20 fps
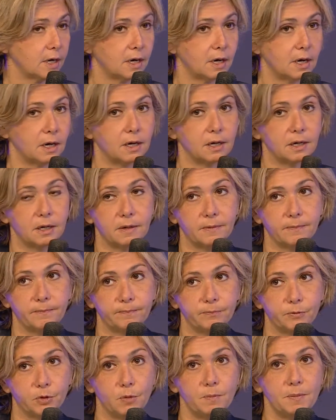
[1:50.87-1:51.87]

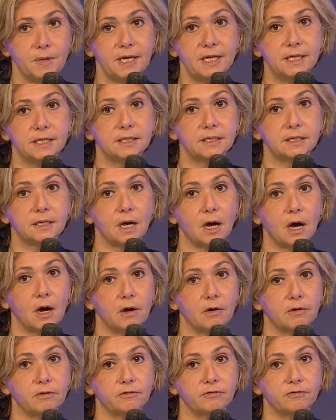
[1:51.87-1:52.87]
the means
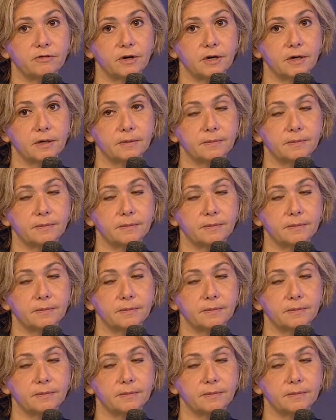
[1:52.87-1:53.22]
of